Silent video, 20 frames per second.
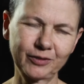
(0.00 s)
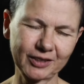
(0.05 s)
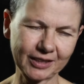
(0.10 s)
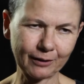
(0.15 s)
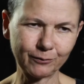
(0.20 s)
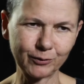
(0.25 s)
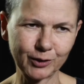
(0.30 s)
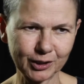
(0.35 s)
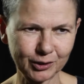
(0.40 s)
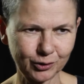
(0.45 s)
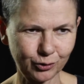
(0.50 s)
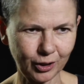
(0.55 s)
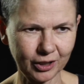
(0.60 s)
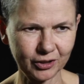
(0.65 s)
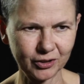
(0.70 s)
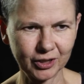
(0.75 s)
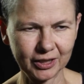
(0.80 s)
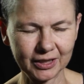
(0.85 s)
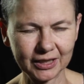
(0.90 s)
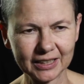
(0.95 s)

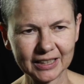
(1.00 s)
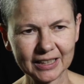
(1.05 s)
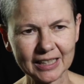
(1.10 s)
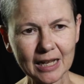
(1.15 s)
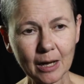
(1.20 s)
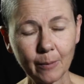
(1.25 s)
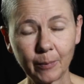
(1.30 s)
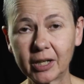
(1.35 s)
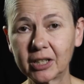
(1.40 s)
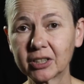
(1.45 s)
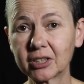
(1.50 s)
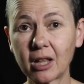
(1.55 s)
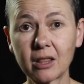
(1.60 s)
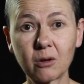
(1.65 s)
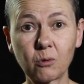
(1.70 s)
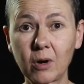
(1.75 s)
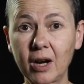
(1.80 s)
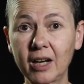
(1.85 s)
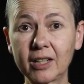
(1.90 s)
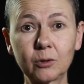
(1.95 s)
self-destruction, because
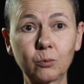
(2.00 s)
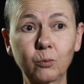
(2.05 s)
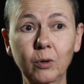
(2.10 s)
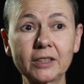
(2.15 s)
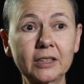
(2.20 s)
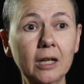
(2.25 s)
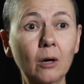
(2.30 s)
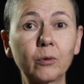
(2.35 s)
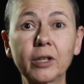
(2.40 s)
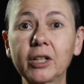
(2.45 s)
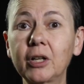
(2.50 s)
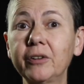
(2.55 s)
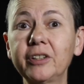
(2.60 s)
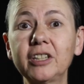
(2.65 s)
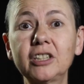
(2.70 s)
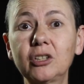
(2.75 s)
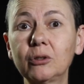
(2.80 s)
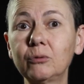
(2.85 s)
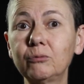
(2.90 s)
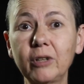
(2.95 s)
otherwise, what are we
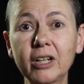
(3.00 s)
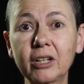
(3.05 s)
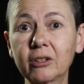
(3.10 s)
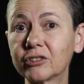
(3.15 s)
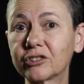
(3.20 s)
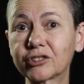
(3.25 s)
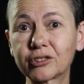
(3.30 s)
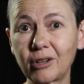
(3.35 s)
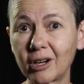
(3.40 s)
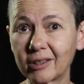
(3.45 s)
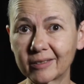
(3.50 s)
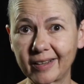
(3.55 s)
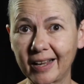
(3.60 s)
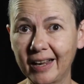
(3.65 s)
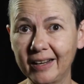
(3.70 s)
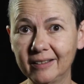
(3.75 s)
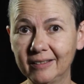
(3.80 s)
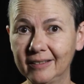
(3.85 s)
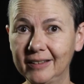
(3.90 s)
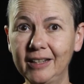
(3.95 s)
going to reconstruct
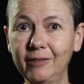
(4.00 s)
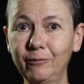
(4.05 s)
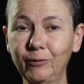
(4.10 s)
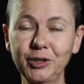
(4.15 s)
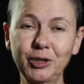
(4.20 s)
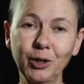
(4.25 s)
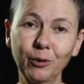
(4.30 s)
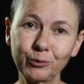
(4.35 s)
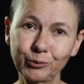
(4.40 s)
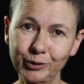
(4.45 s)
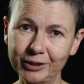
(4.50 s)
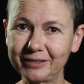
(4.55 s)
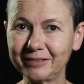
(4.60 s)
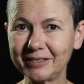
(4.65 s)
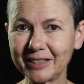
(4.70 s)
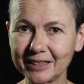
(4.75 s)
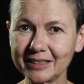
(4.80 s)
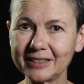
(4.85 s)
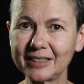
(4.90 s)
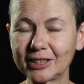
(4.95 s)
then, if we don't
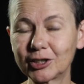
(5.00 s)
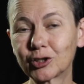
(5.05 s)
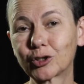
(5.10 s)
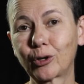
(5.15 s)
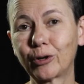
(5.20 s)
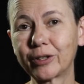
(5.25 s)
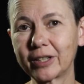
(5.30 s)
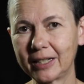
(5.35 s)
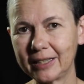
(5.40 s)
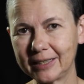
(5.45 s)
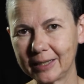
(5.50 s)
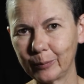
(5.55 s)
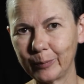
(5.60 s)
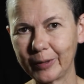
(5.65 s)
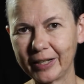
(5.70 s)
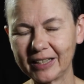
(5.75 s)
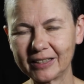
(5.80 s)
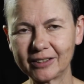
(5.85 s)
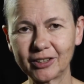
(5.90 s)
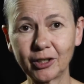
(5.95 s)
destroy a little
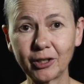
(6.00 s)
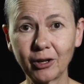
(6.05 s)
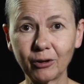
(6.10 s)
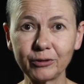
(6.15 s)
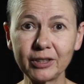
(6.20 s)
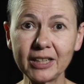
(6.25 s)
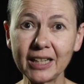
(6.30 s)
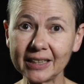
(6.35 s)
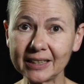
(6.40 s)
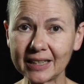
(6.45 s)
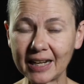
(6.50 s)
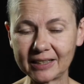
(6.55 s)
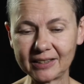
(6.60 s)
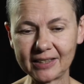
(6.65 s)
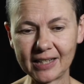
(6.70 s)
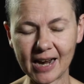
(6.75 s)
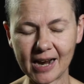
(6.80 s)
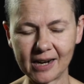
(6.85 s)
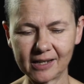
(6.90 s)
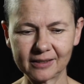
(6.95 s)
bit, you know, yin and
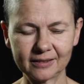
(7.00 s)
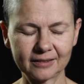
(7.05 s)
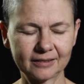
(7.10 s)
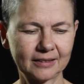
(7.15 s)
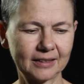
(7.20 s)
yang.